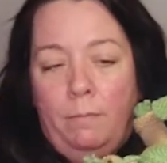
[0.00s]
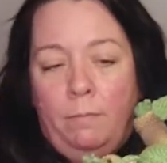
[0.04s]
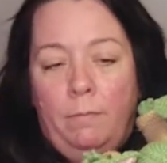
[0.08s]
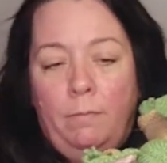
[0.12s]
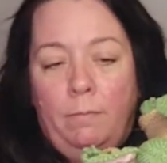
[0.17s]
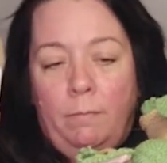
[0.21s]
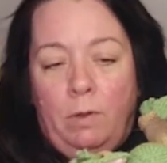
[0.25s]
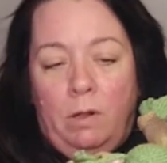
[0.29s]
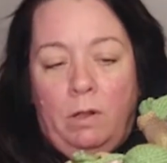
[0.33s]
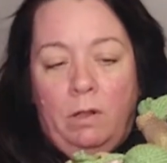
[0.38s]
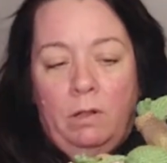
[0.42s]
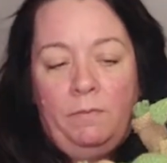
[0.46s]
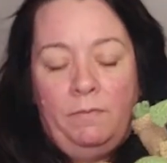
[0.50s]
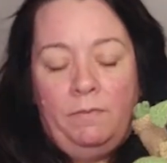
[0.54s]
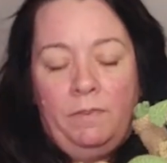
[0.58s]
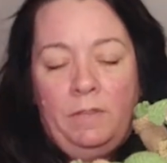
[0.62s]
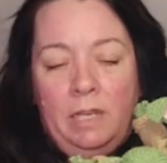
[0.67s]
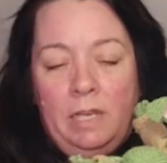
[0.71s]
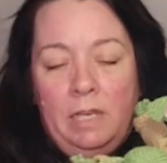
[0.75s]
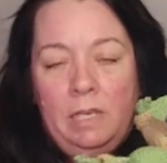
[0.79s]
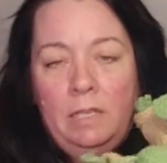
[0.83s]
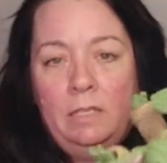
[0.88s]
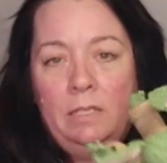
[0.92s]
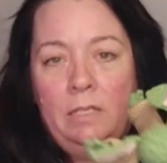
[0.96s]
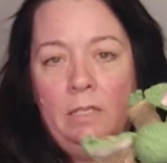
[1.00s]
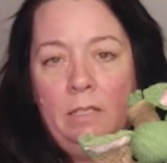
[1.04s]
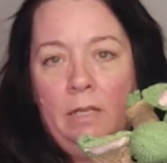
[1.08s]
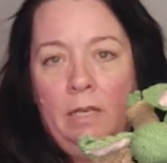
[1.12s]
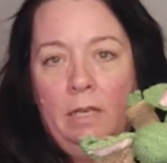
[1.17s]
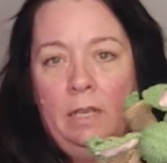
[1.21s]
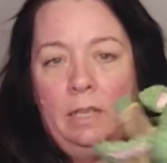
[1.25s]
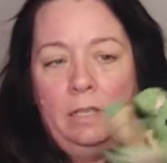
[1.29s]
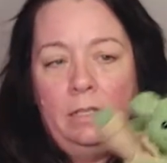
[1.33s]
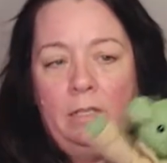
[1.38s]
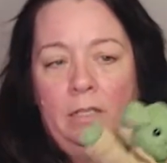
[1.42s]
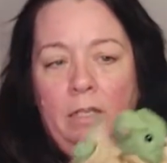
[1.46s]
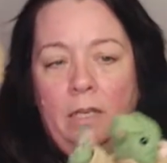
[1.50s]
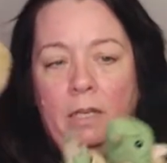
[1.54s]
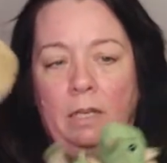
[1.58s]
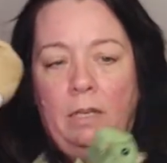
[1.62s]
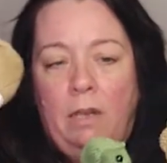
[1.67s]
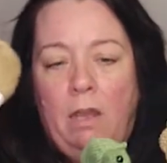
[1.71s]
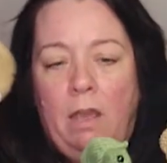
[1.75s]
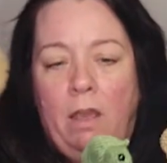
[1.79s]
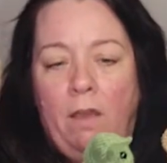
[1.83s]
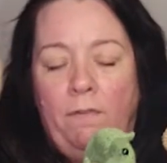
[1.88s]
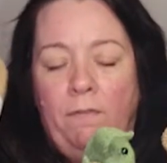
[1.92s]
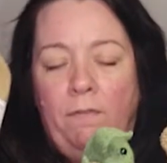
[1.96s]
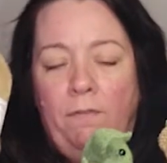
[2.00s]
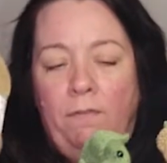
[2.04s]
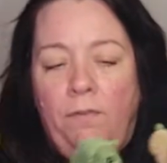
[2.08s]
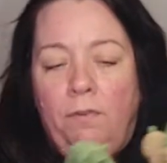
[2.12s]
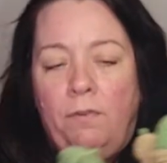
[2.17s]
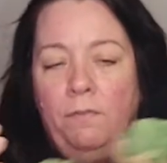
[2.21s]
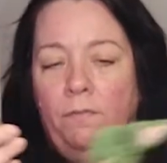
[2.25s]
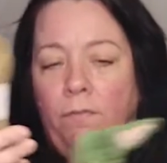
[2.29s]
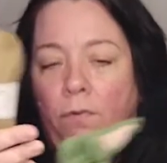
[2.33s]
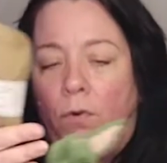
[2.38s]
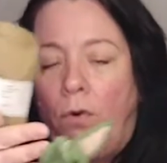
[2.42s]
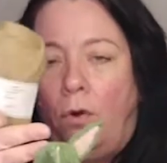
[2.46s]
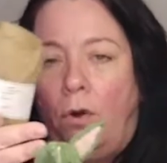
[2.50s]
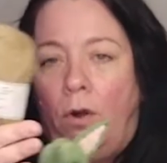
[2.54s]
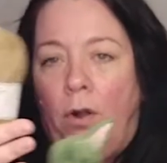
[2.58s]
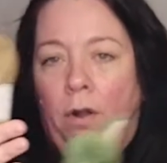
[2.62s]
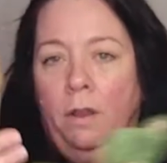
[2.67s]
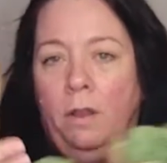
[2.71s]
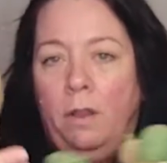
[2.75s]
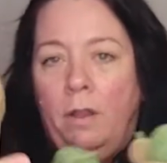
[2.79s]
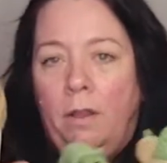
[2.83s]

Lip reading: ball of these is enough for